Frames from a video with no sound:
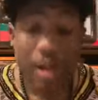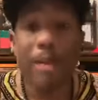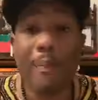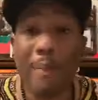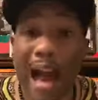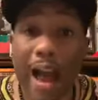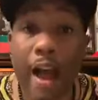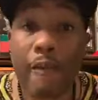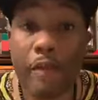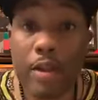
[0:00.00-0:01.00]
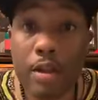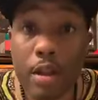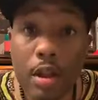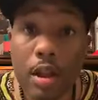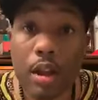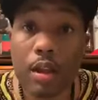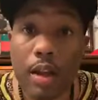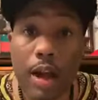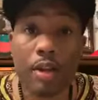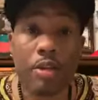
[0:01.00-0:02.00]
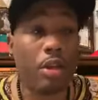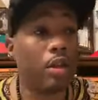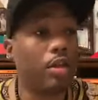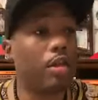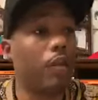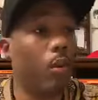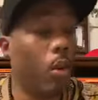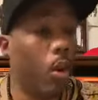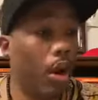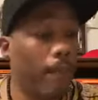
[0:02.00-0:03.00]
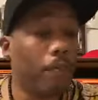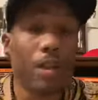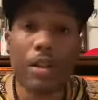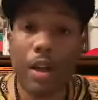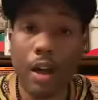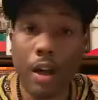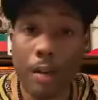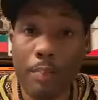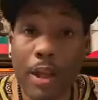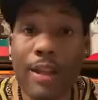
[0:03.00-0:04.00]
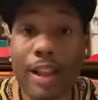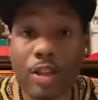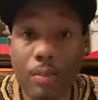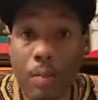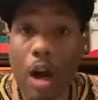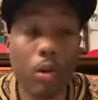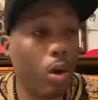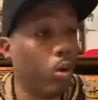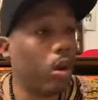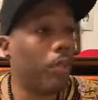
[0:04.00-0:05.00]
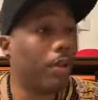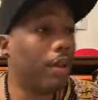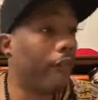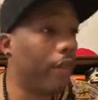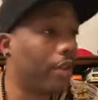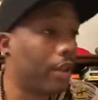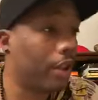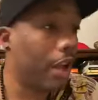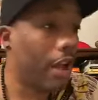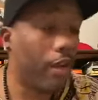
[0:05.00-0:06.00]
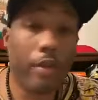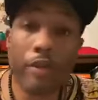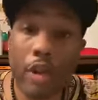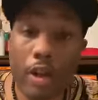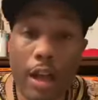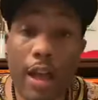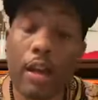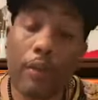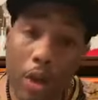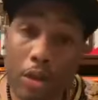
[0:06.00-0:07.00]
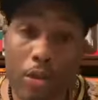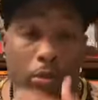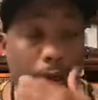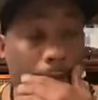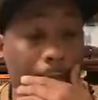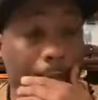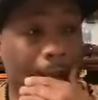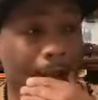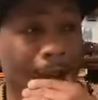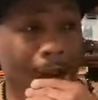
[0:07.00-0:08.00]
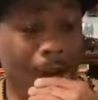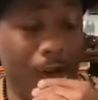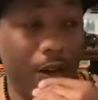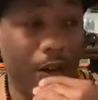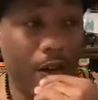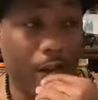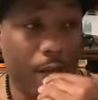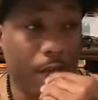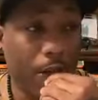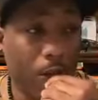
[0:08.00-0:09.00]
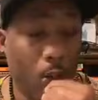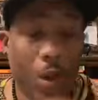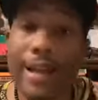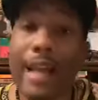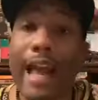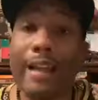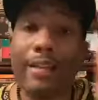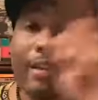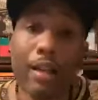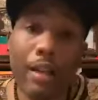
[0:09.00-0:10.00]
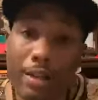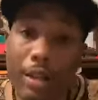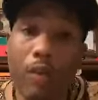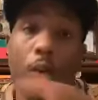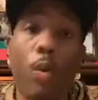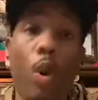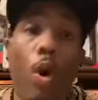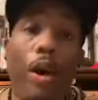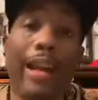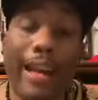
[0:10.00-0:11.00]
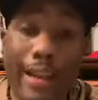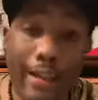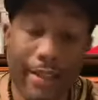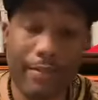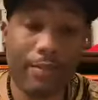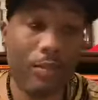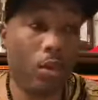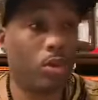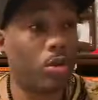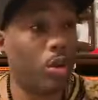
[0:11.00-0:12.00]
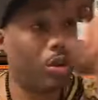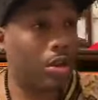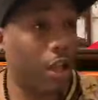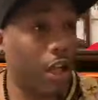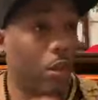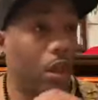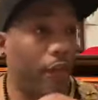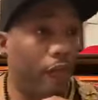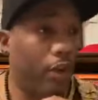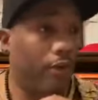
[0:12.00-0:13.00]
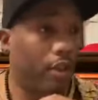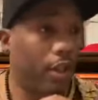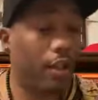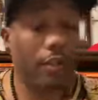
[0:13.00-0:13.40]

Biafran and Nigeria civil war. Um, being that tomorrow will be the 50 year anniversary of when that Civil War ended, which was on January 15,